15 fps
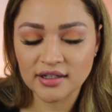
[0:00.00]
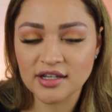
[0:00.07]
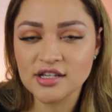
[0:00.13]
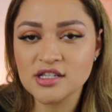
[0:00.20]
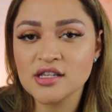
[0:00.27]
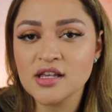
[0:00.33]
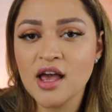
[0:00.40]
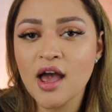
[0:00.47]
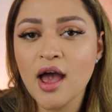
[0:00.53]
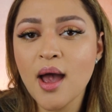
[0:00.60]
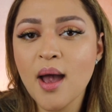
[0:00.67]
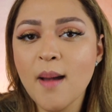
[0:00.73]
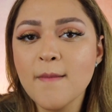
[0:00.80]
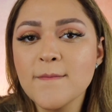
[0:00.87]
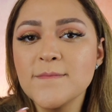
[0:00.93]
It's
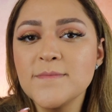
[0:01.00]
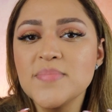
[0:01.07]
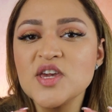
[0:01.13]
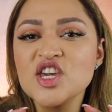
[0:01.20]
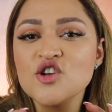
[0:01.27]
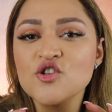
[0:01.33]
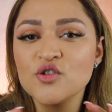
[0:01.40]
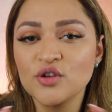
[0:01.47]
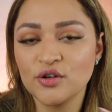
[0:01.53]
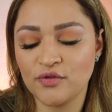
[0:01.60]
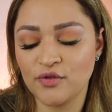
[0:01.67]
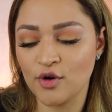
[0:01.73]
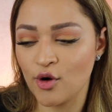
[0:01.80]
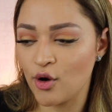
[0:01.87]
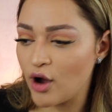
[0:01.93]

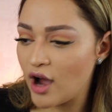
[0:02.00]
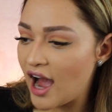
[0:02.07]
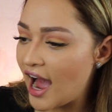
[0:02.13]
beautiful.